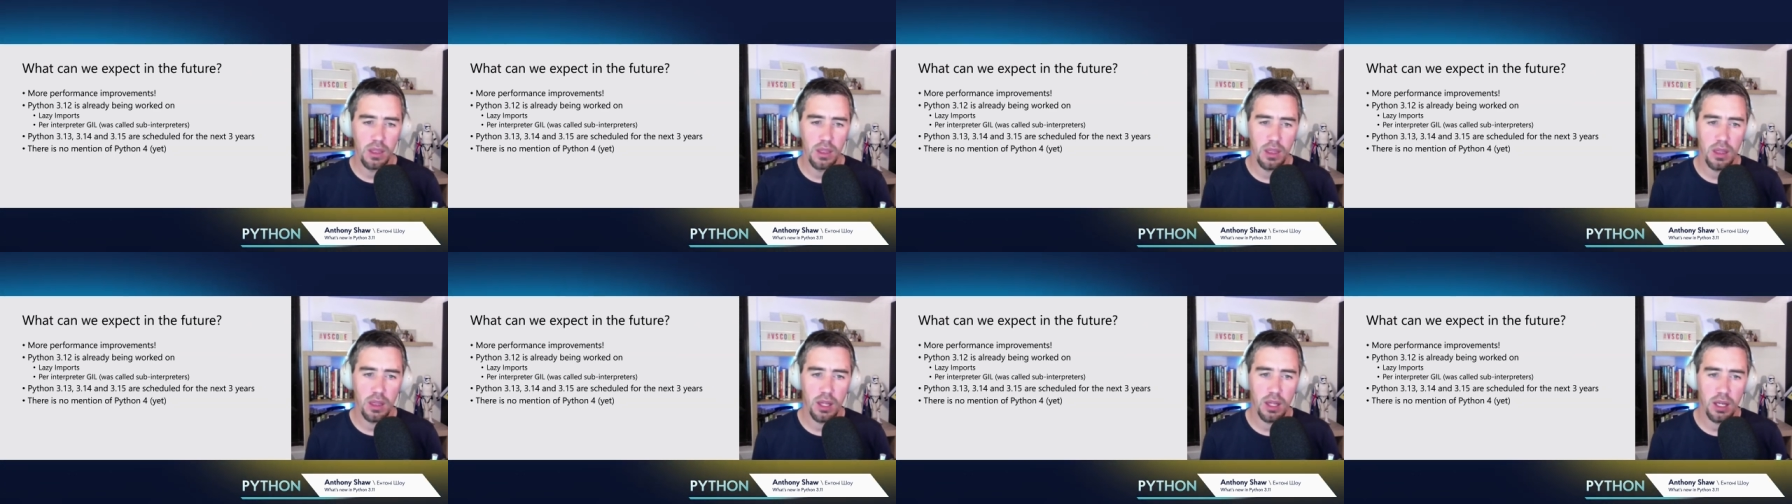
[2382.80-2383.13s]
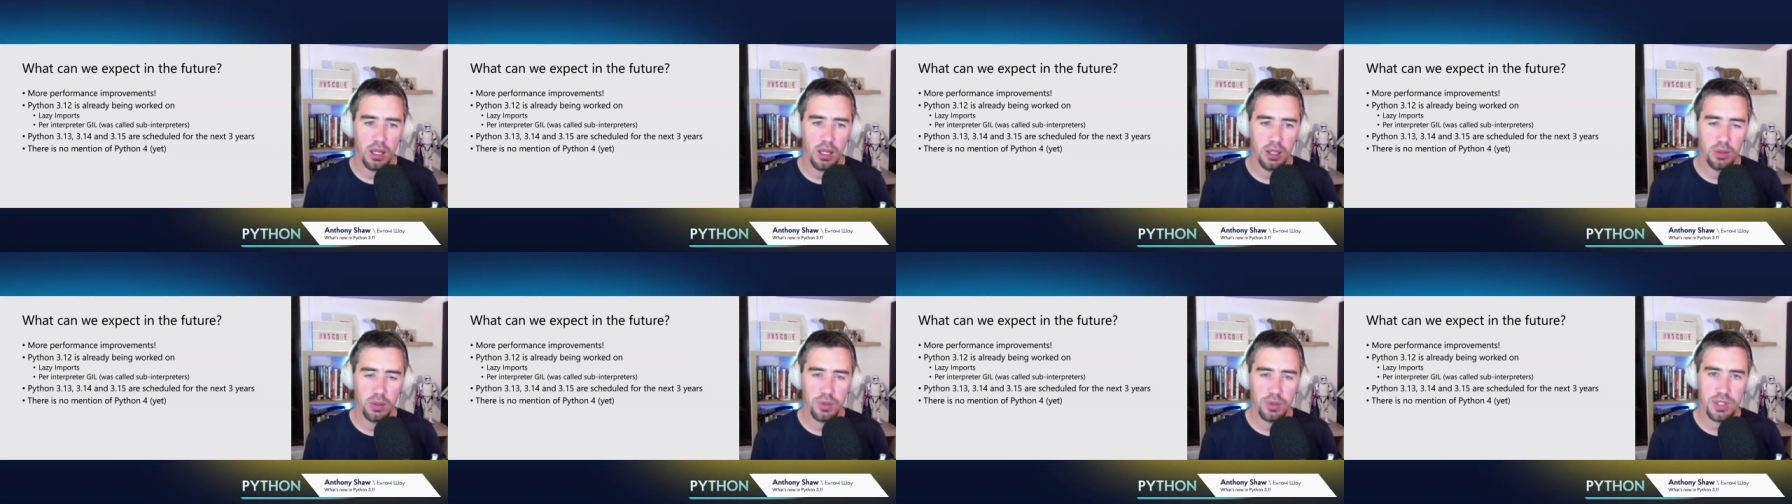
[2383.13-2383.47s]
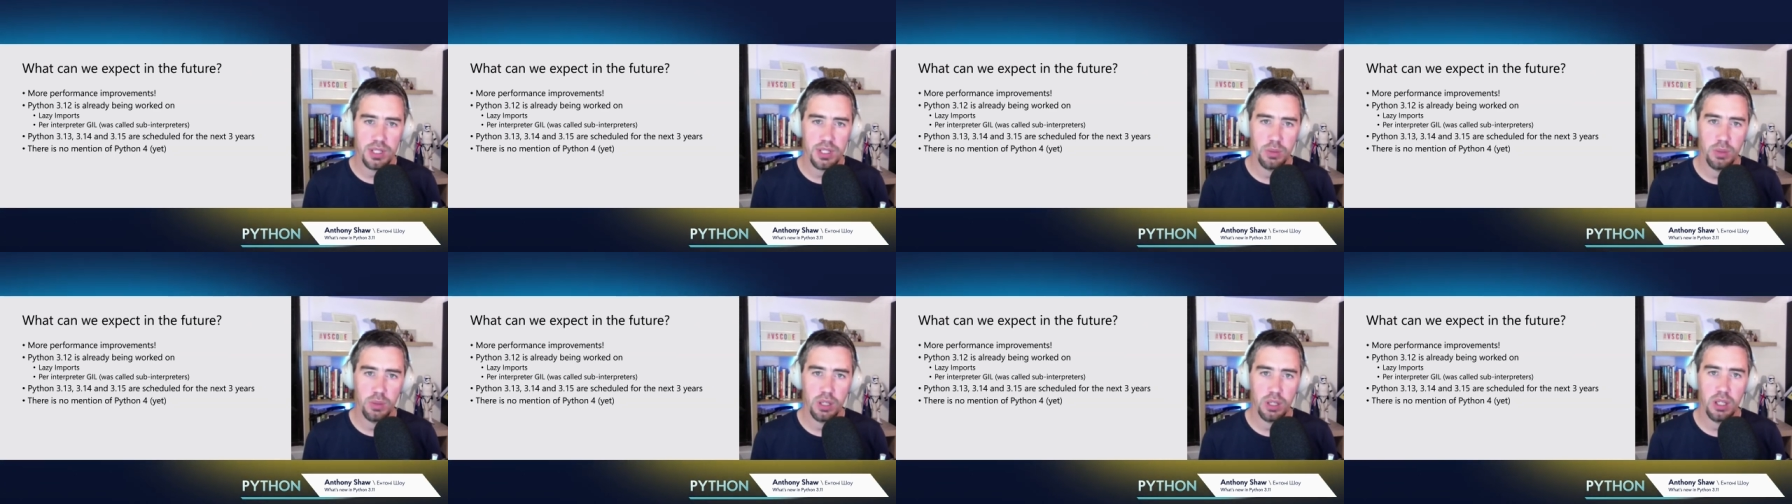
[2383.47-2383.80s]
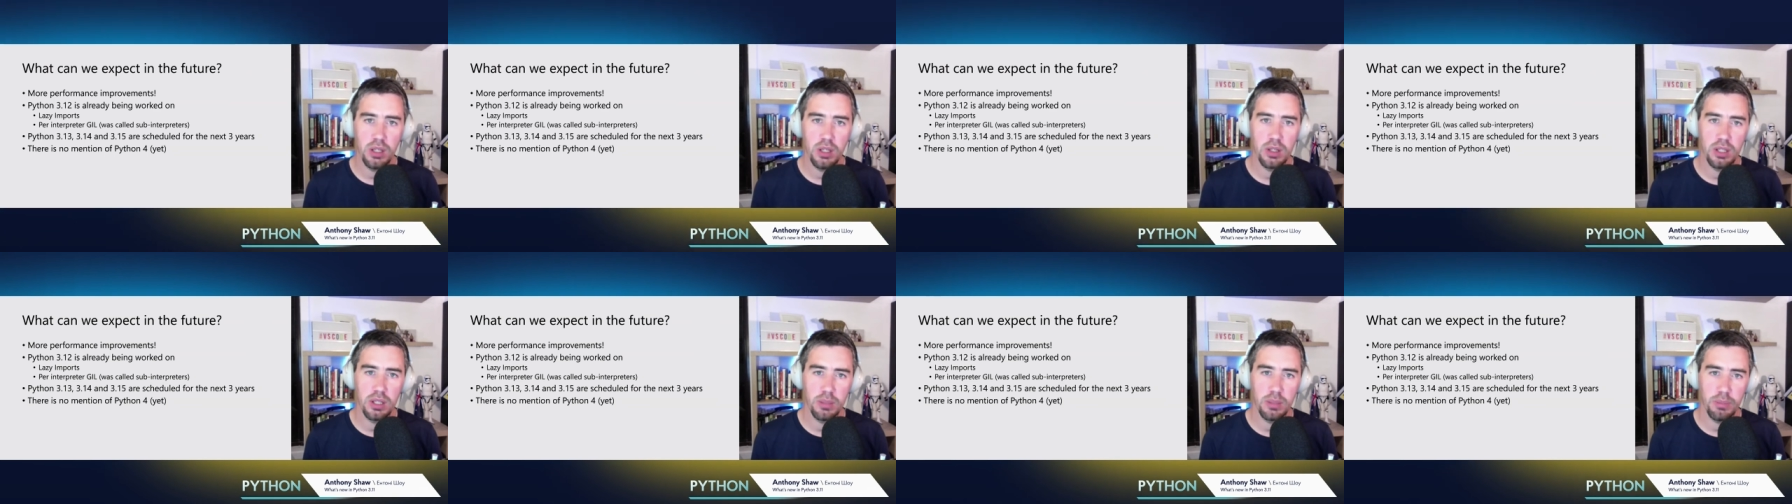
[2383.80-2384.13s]
Uh, also working
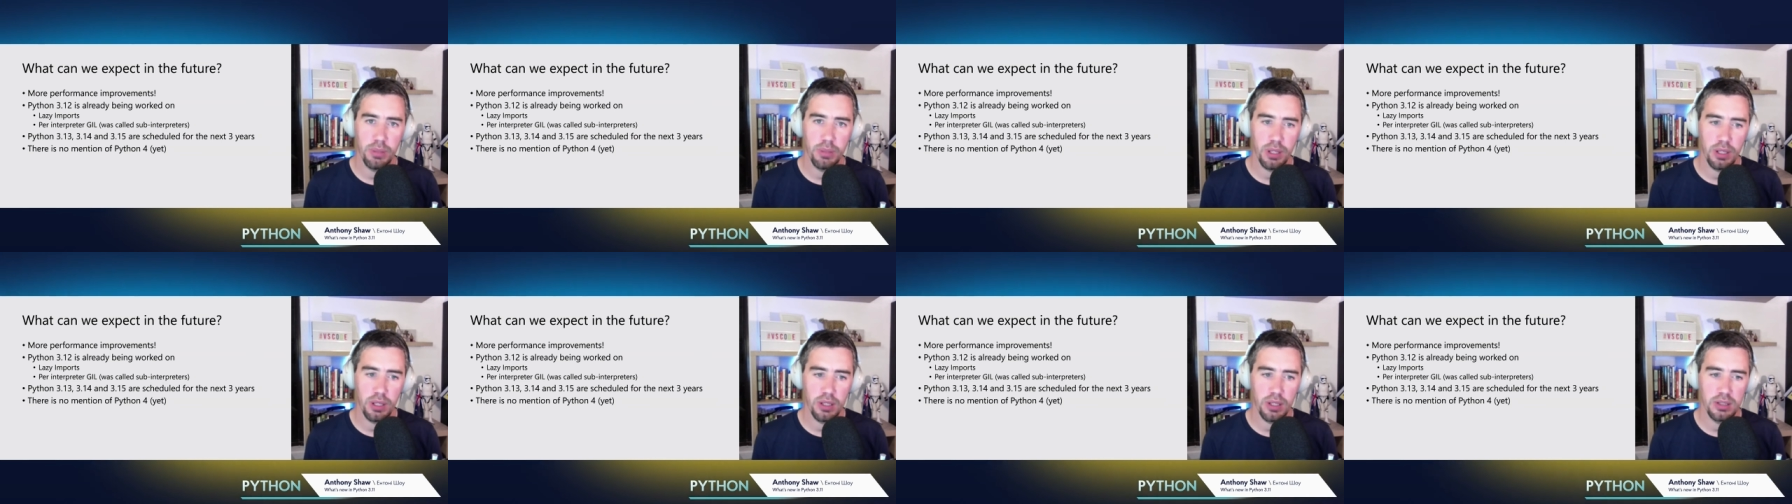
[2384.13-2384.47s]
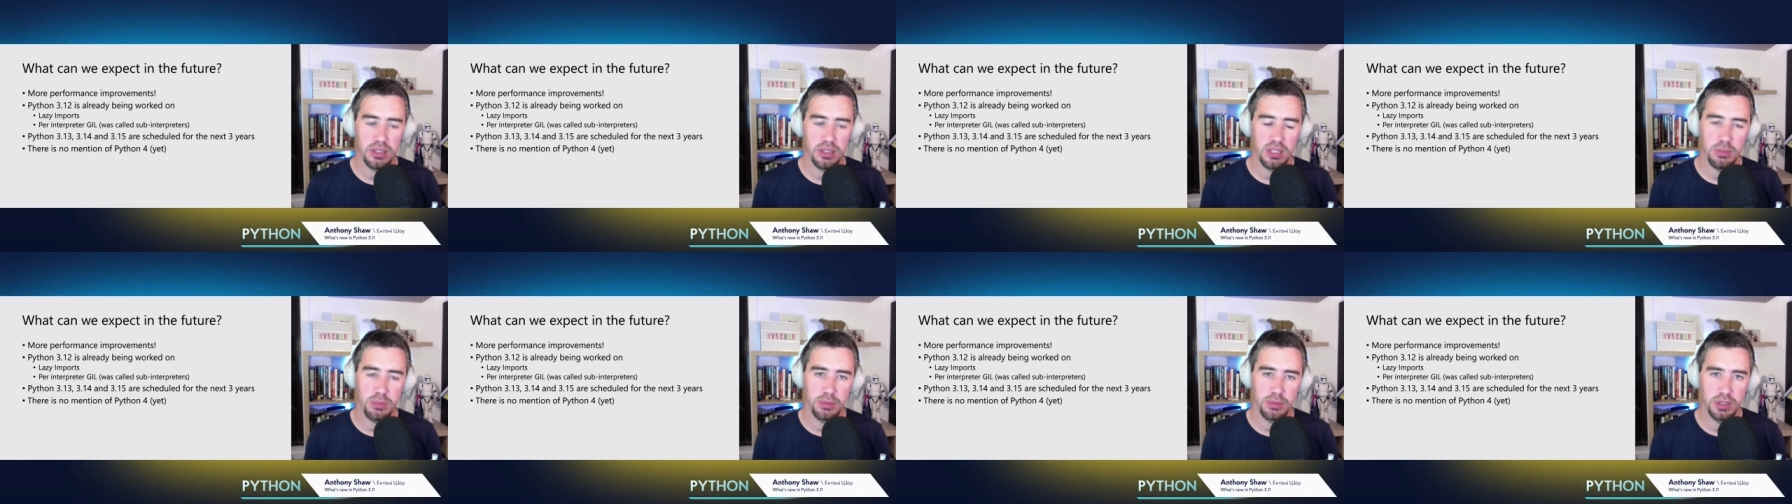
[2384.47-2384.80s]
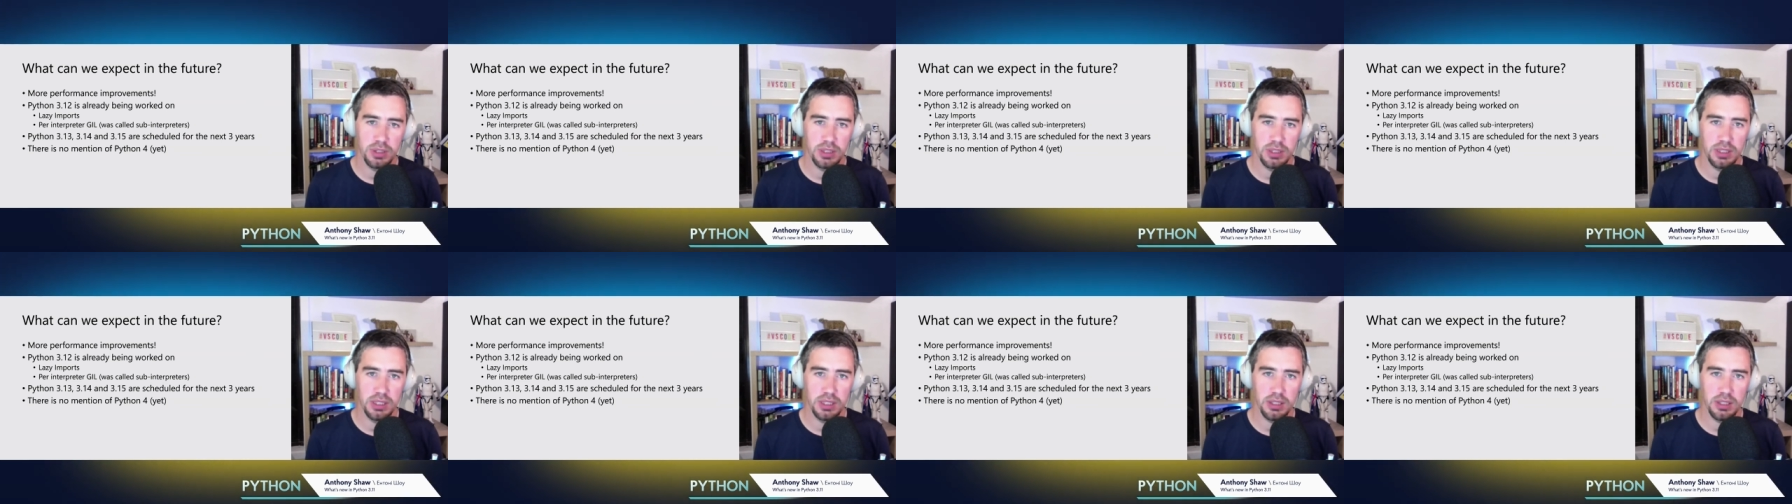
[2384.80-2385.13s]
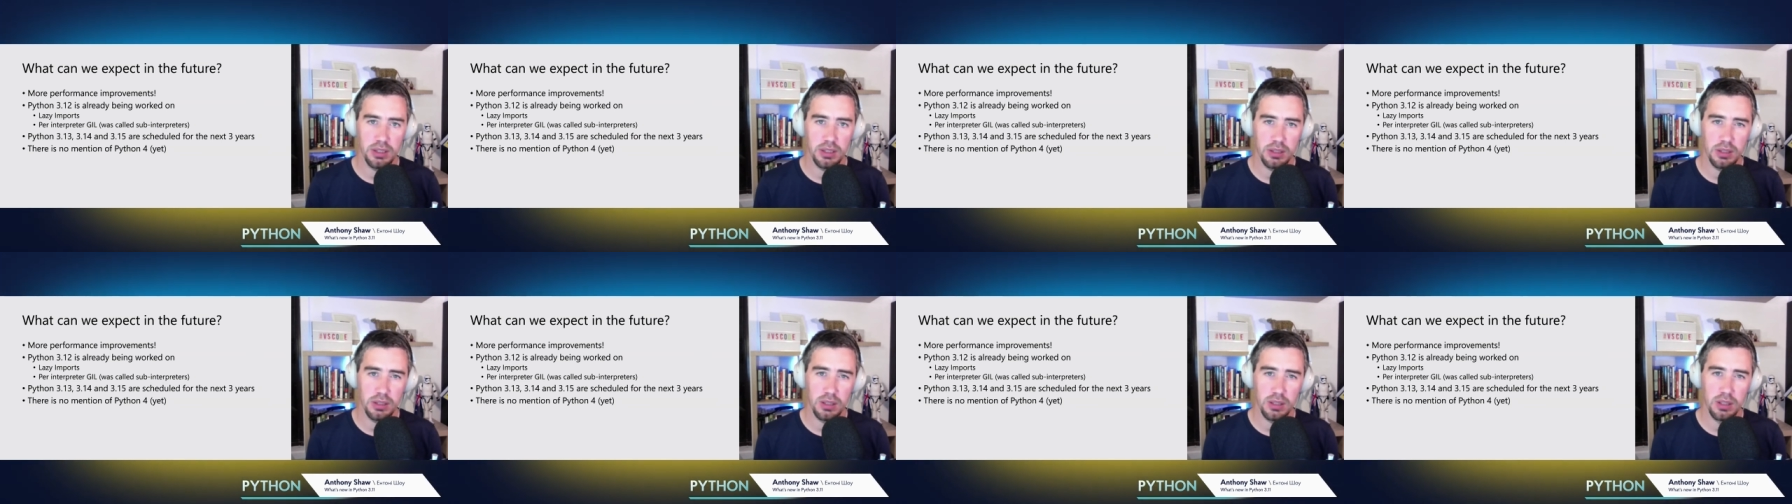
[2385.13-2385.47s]
on a per interpreter
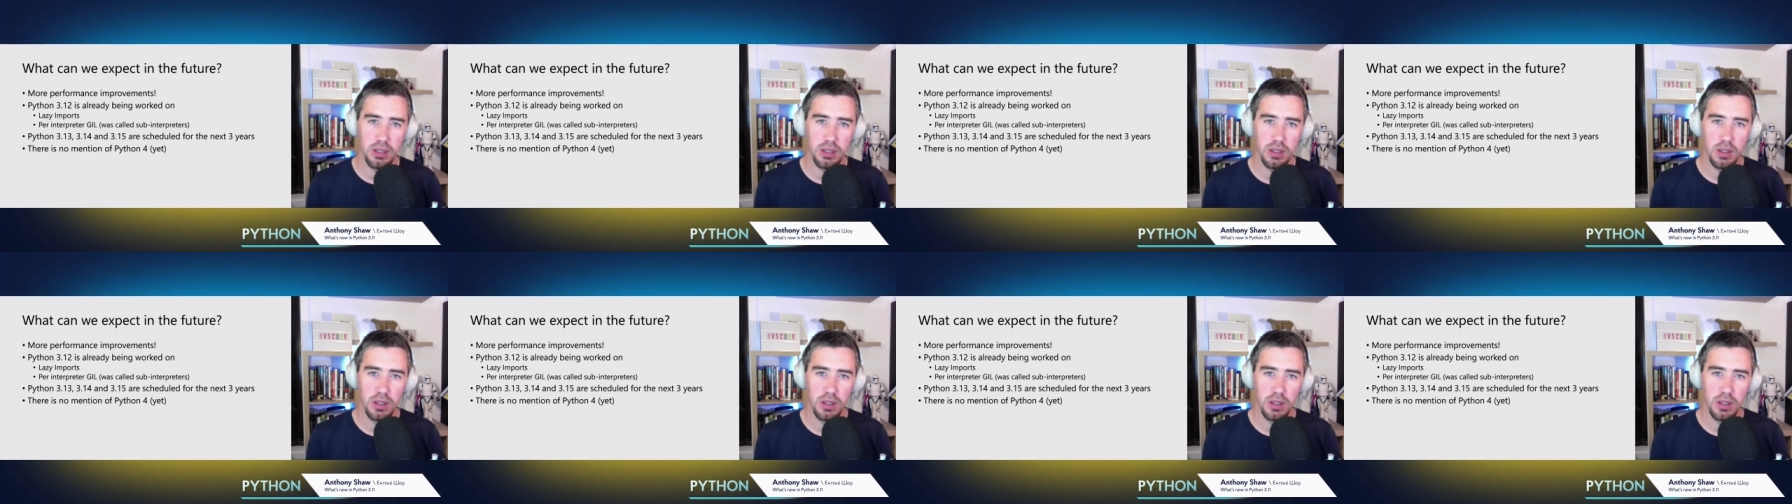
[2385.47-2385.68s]
GIL,